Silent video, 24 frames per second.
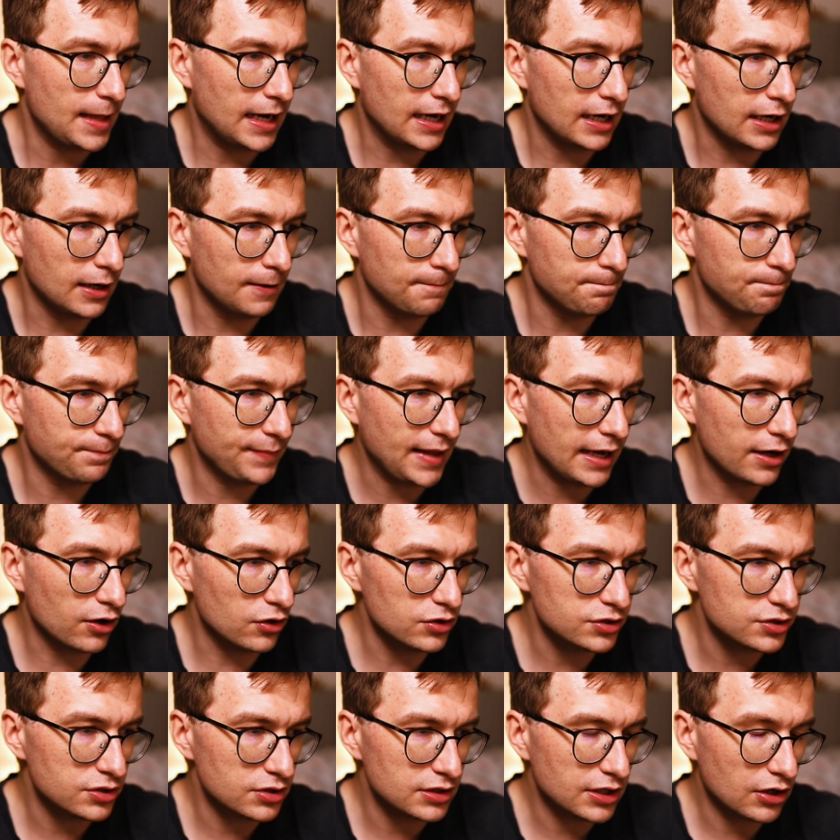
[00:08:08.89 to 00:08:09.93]
Um, and
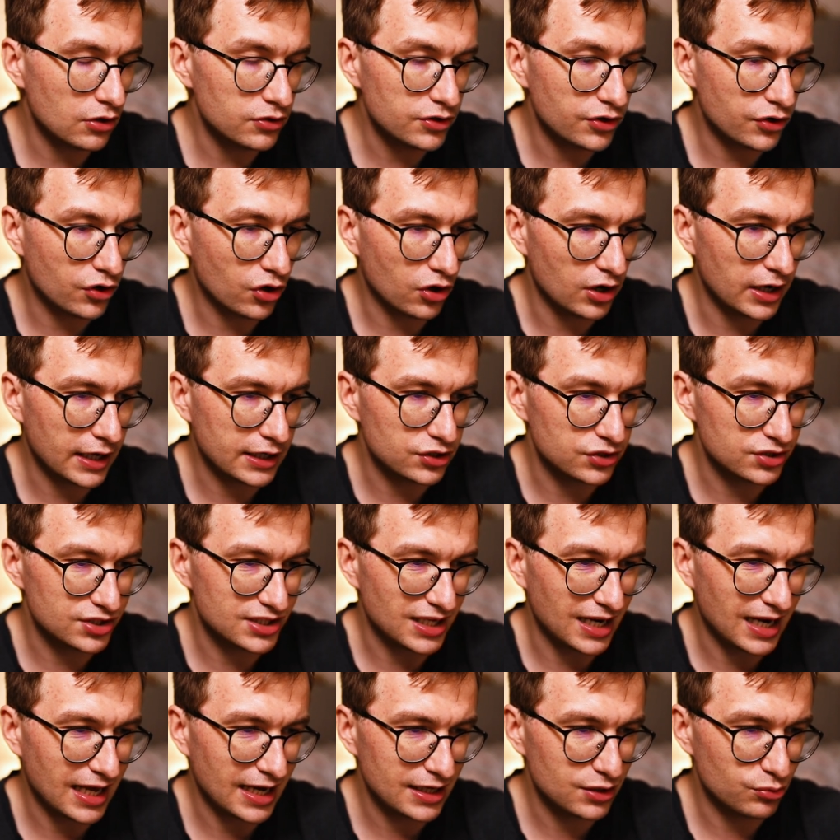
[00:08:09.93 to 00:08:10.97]
also the other collections
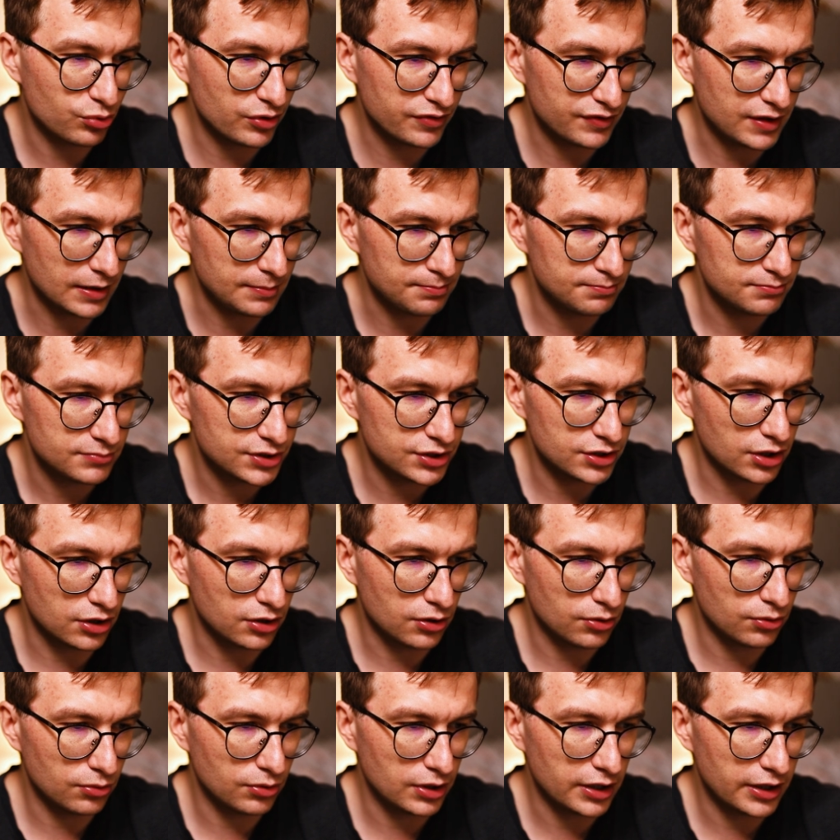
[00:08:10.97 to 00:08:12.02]
aligned with them.
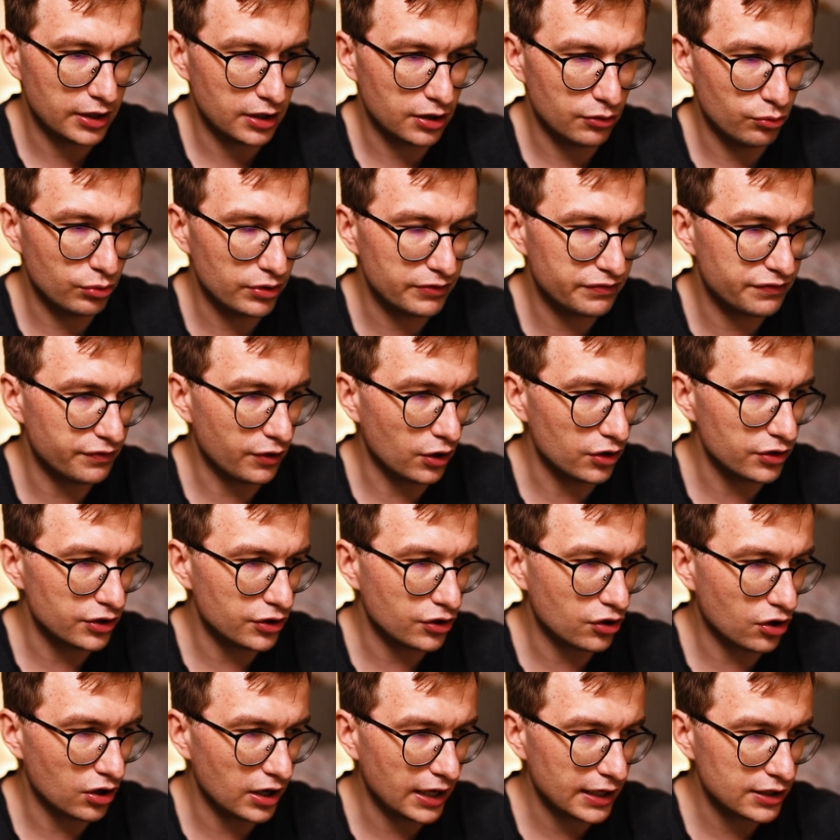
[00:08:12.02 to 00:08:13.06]
So uh, with
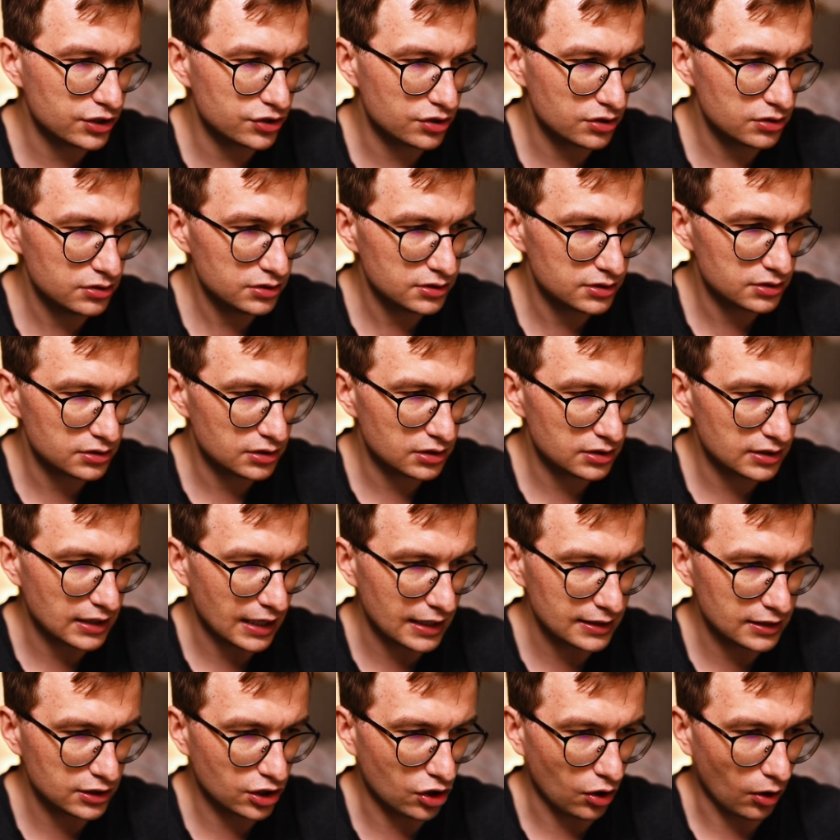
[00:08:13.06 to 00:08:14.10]
other collections
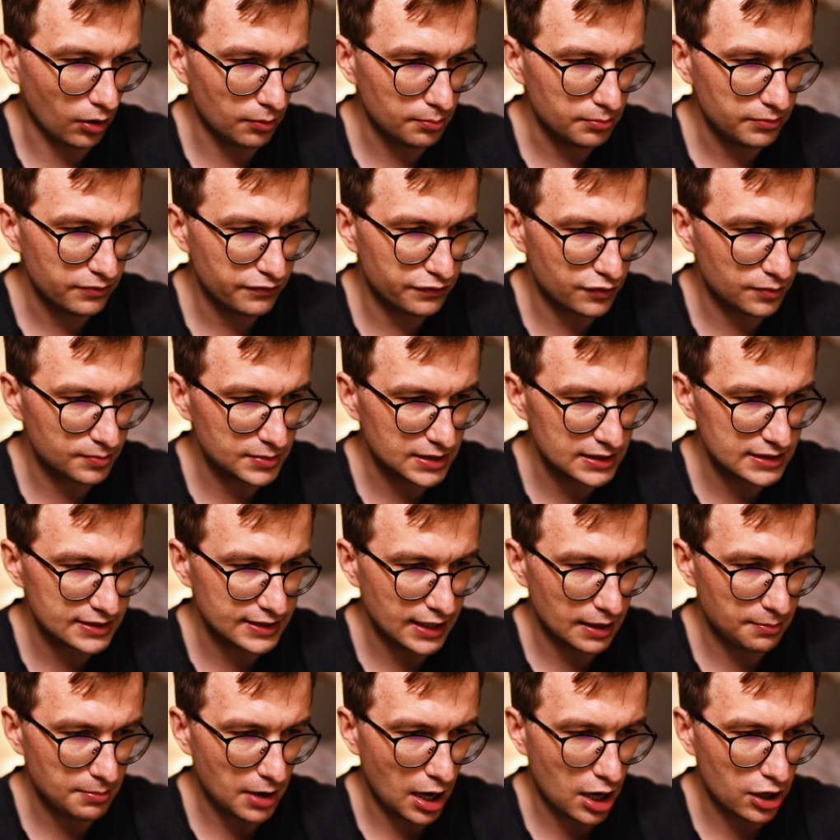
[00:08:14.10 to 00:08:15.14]
that come from the
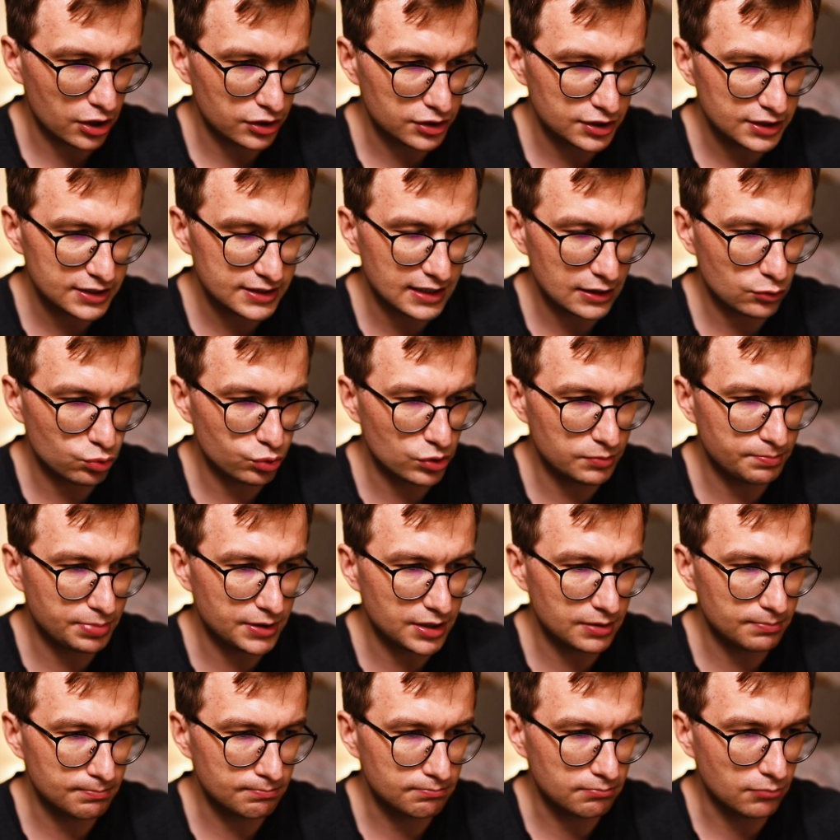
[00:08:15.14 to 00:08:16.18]
same artist, that would
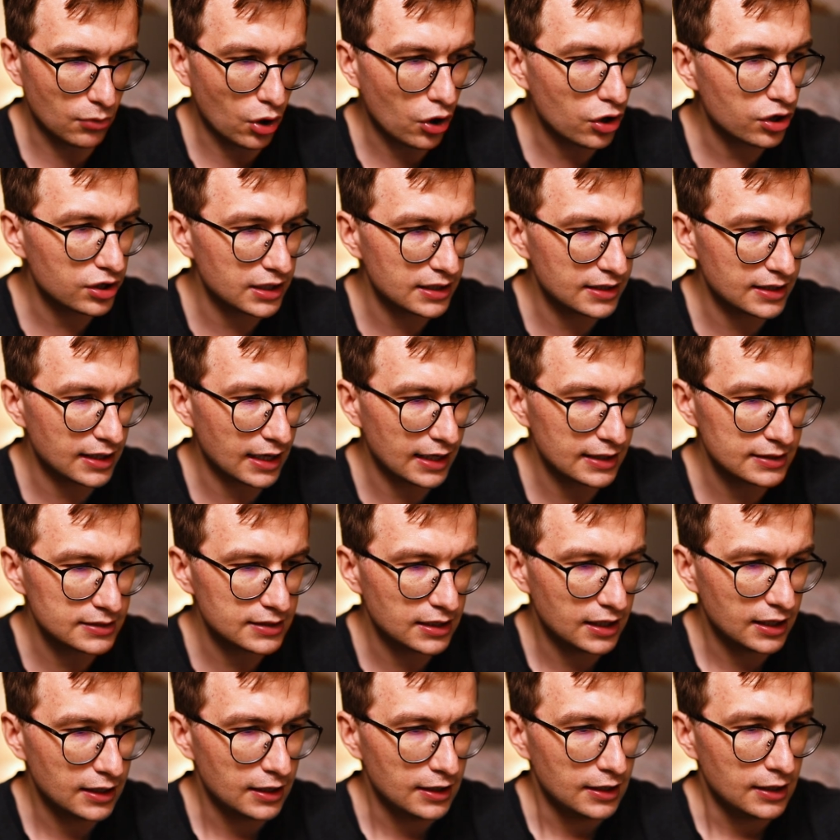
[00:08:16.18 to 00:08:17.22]
be more than that.